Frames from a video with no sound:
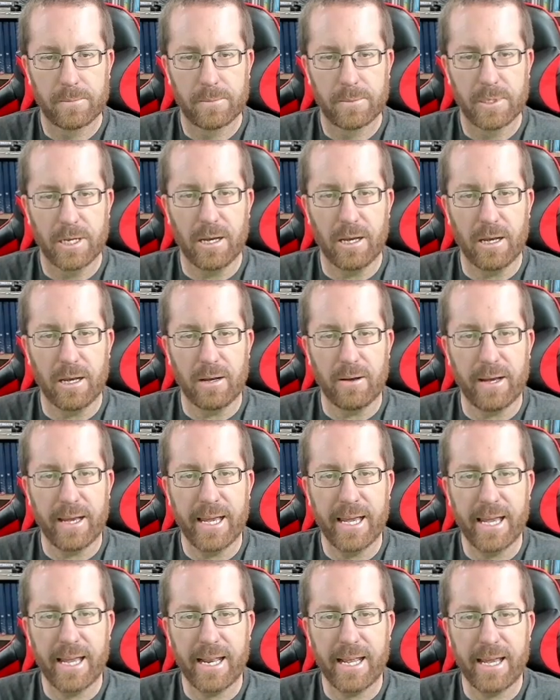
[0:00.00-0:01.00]
Oh, I
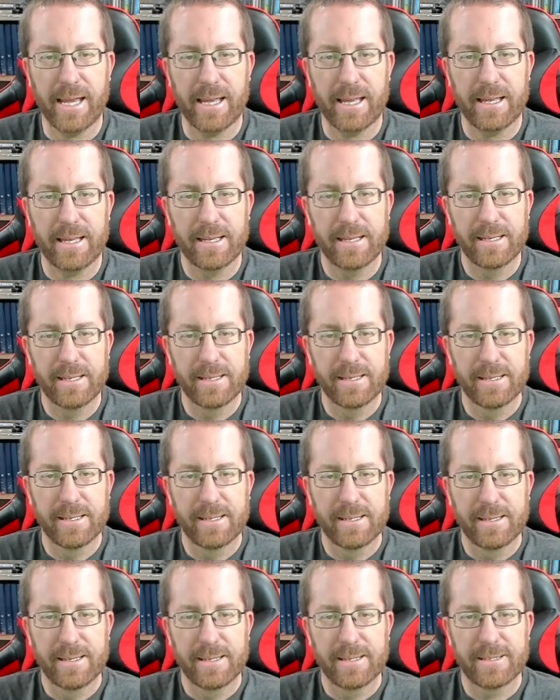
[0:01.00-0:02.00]
hit it!
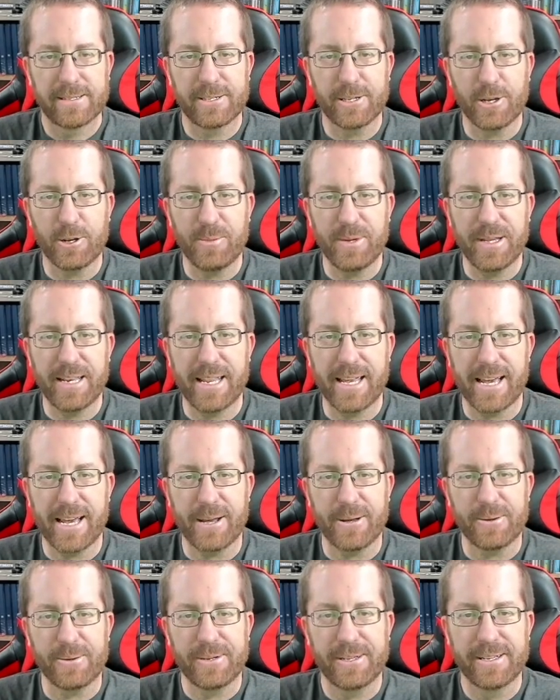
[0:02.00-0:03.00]
Slowed me
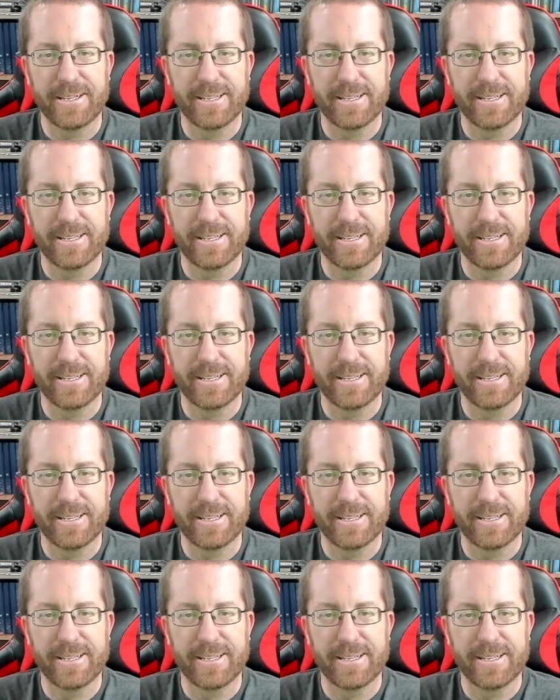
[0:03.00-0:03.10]
down.